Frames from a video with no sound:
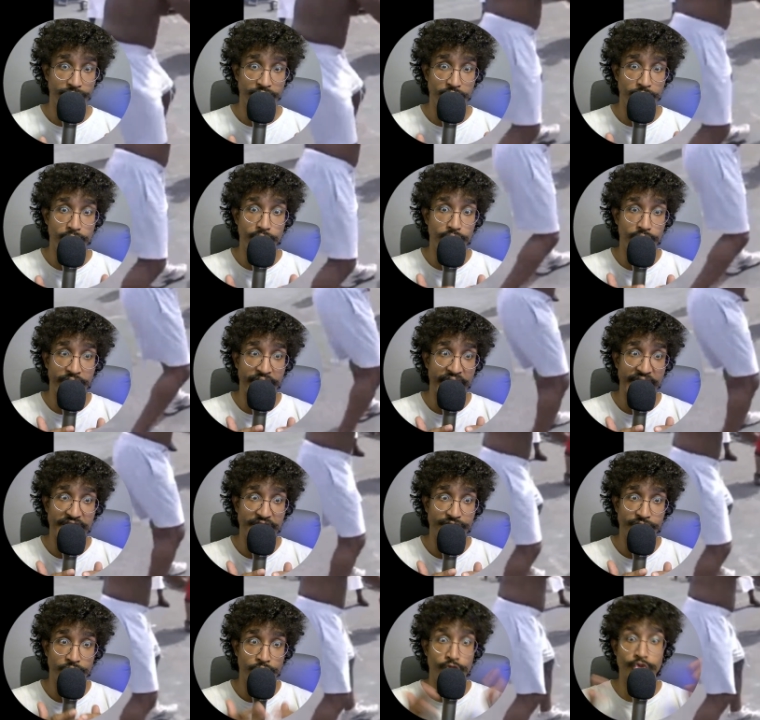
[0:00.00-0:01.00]
you can't
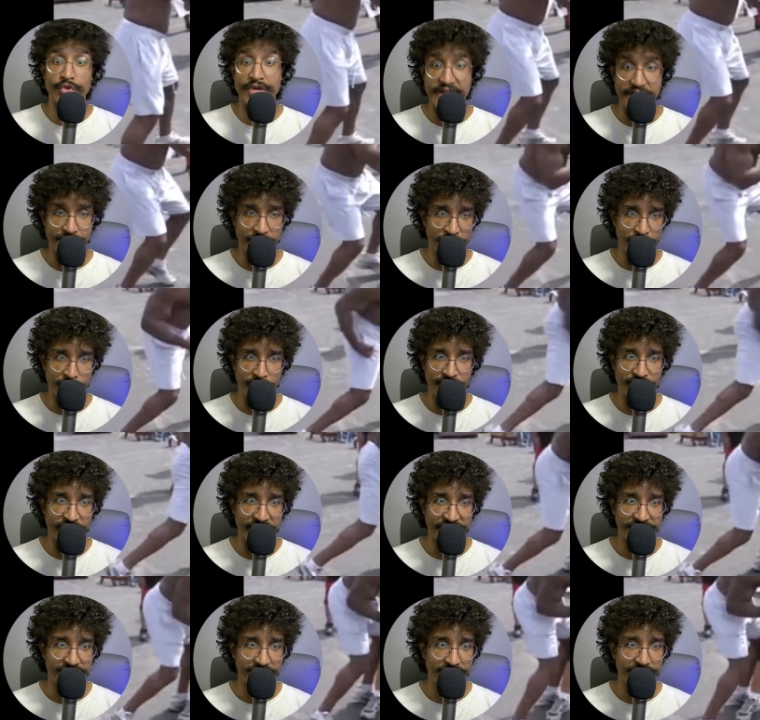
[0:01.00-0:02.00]
even dream of
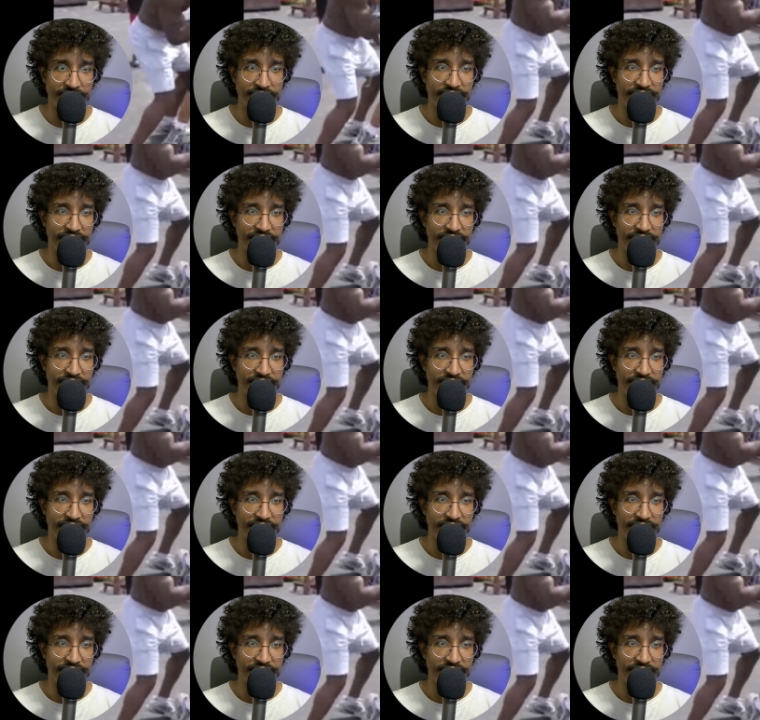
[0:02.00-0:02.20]
perfecting,